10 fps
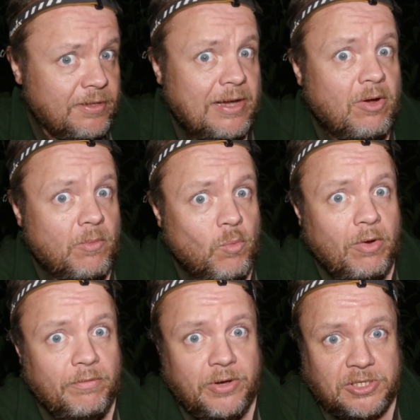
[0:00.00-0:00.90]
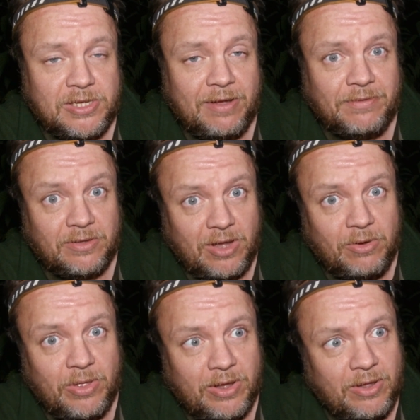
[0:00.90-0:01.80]
Now I'm well versed enough to
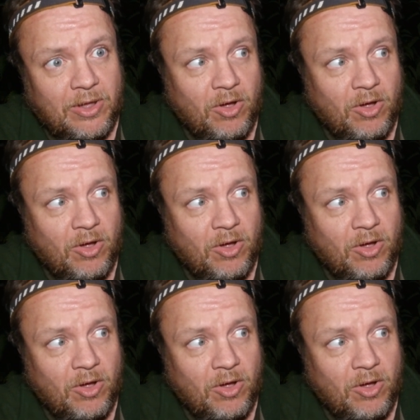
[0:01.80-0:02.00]
know that